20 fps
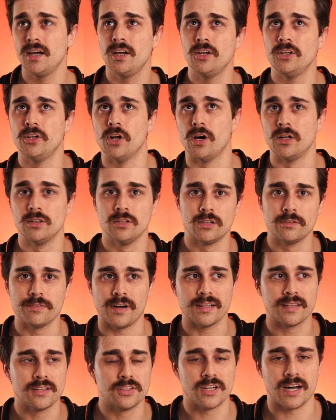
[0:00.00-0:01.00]
you know, a lot of
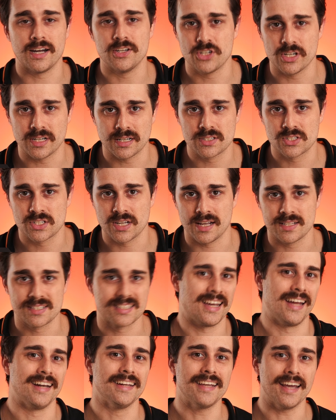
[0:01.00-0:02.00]
other diegetic sounds
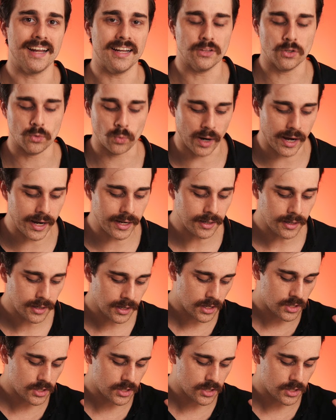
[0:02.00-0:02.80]
can get in the way.